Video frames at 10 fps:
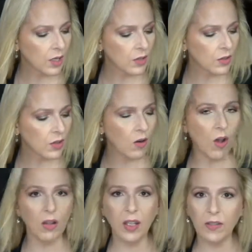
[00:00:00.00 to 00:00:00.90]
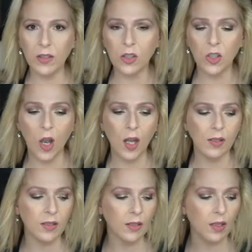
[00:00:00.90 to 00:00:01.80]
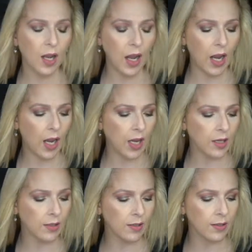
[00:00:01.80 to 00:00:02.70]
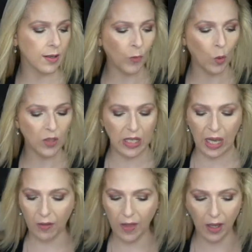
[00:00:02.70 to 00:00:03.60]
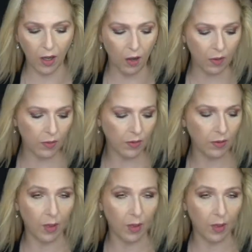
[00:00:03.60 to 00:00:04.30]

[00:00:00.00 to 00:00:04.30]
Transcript: So I'll give it a shot and we'll see how that goes.